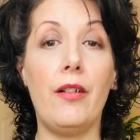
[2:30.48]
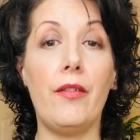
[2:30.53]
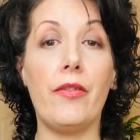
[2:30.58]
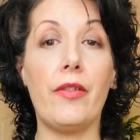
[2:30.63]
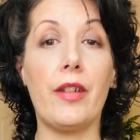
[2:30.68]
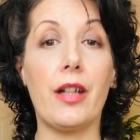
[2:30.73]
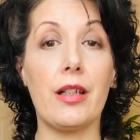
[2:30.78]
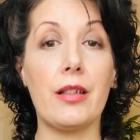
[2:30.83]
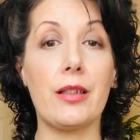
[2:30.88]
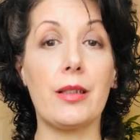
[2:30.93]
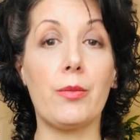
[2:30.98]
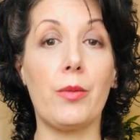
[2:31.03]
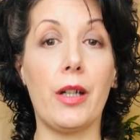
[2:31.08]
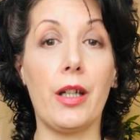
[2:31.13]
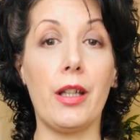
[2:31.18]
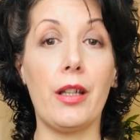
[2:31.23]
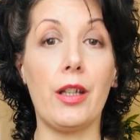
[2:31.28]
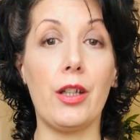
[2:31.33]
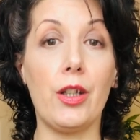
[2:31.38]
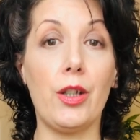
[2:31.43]
that's
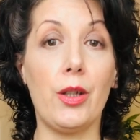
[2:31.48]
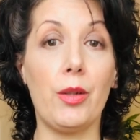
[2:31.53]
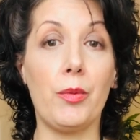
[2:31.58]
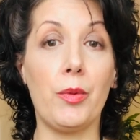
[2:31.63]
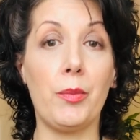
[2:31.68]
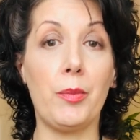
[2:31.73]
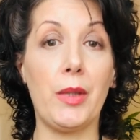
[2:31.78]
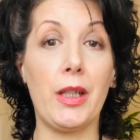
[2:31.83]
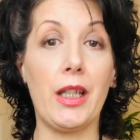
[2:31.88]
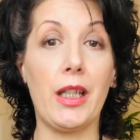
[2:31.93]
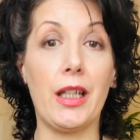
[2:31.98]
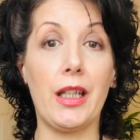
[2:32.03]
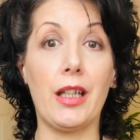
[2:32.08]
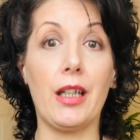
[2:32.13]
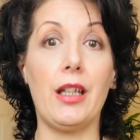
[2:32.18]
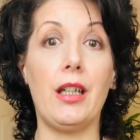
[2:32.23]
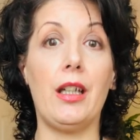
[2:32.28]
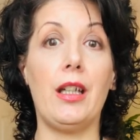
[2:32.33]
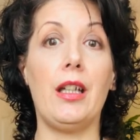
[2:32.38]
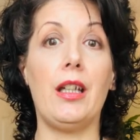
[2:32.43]
where the human being
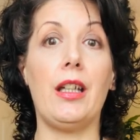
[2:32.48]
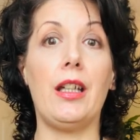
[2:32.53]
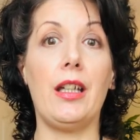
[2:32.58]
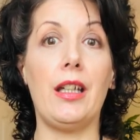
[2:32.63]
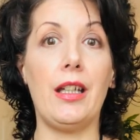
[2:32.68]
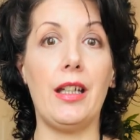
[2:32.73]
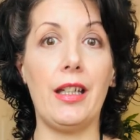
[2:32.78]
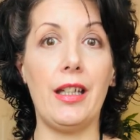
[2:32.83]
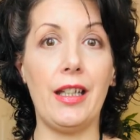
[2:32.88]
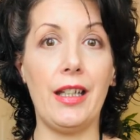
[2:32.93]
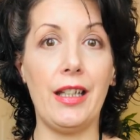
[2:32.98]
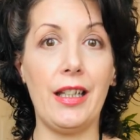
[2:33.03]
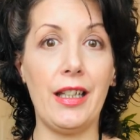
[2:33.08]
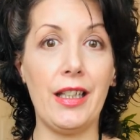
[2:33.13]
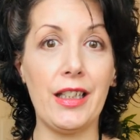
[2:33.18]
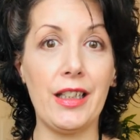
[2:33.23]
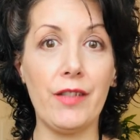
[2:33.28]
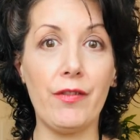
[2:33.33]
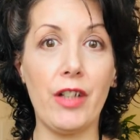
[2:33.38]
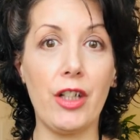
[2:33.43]

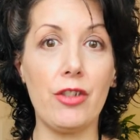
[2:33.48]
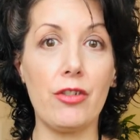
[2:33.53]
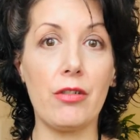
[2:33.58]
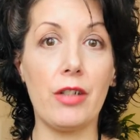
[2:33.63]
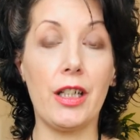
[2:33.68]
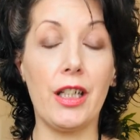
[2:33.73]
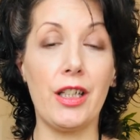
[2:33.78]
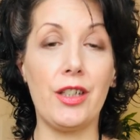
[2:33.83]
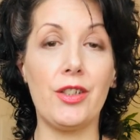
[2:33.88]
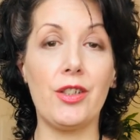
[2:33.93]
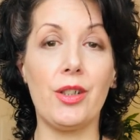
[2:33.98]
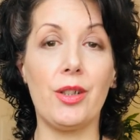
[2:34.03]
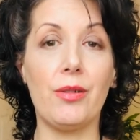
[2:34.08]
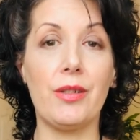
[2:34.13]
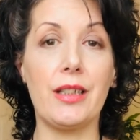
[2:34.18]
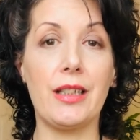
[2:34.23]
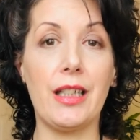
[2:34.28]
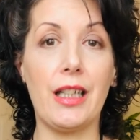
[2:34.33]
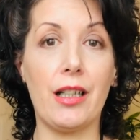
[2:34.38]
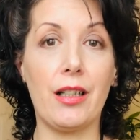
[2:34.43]
is venturing into,
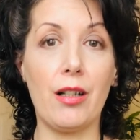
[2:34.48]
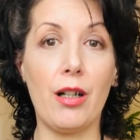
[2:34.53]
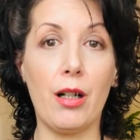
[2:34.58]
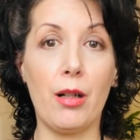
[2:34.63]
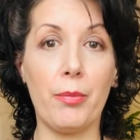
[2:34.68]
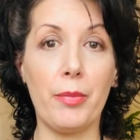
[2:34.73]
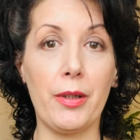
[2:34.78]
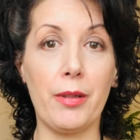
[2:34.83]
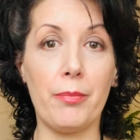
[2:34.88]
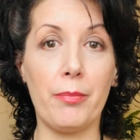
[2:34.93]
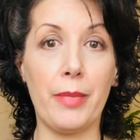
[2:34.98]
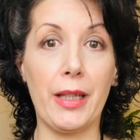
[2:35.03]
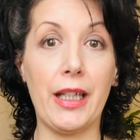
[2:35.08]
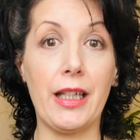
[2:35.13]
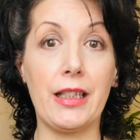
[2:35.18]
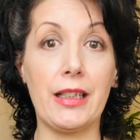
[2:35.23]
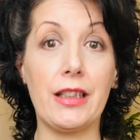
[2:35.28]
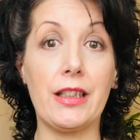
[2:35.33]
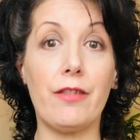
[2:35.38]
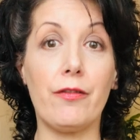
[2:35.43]
is their
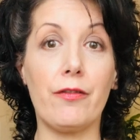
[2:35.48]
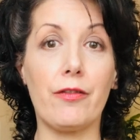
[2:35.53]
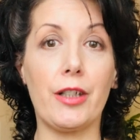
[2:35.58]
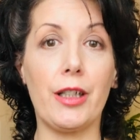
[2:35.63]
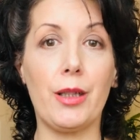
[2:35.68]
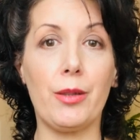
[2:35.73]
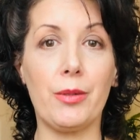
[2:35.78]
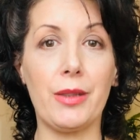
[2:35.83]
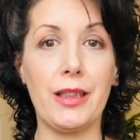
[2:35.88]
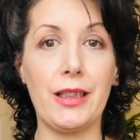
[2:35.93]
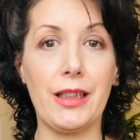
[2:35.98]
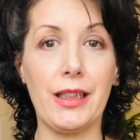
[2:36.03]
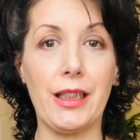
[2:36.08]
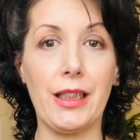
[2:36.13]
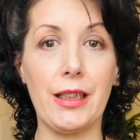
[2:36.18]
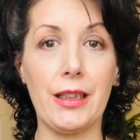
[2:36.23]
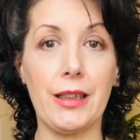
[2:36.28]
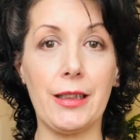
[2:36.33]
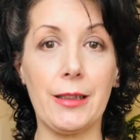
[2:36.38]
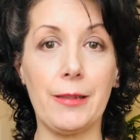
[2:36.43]
carbon-based
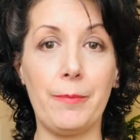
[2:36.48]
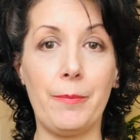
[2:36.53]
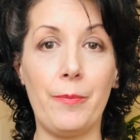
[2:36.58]
frequencies.